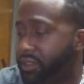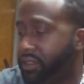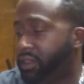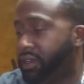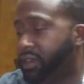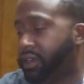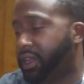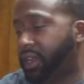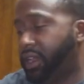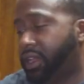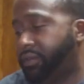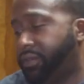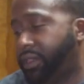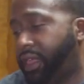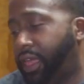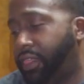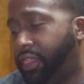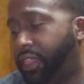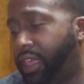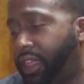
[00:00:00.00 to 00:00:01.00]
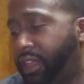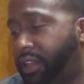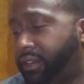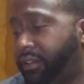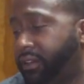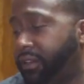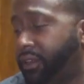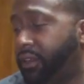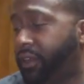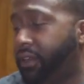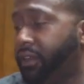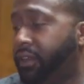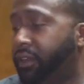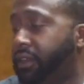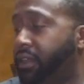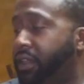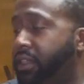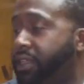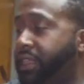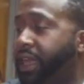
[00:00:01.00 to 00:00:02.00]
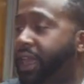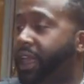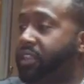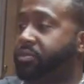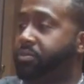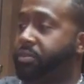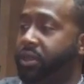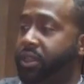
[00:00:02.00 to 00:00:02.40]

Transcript: Alrighty, and then last